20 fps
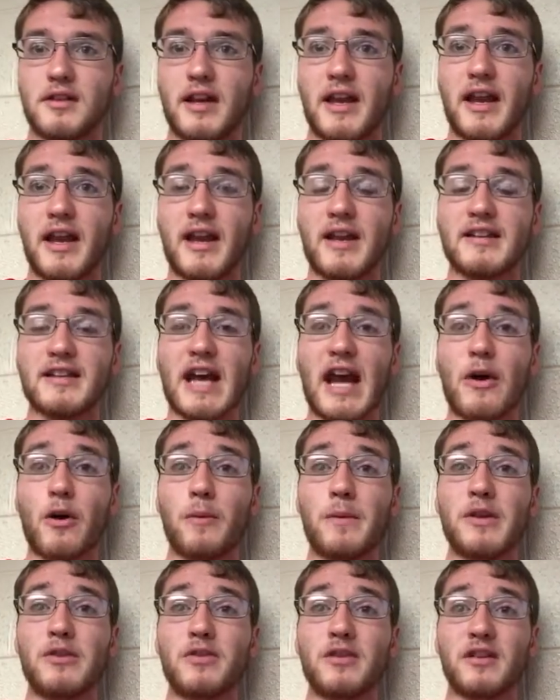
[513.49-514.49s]
And I
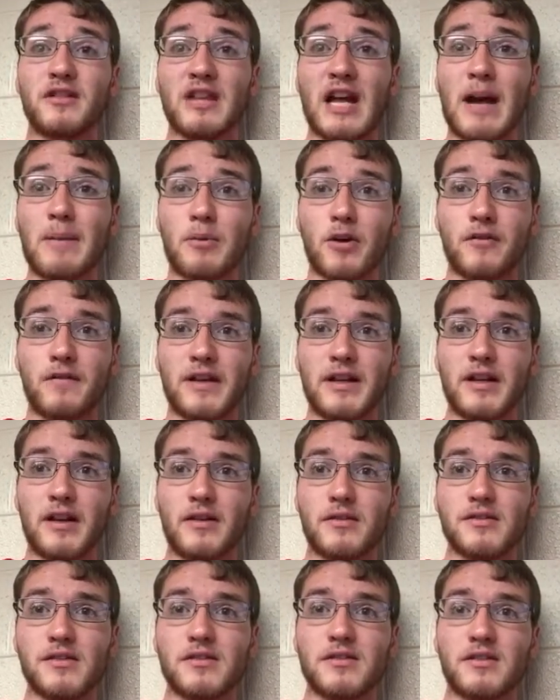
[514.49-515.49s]
will be doing a lot more
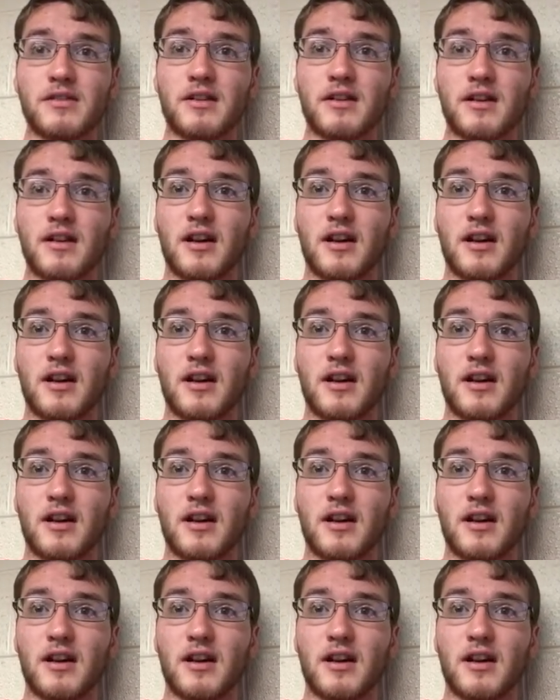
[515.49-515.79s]
videos.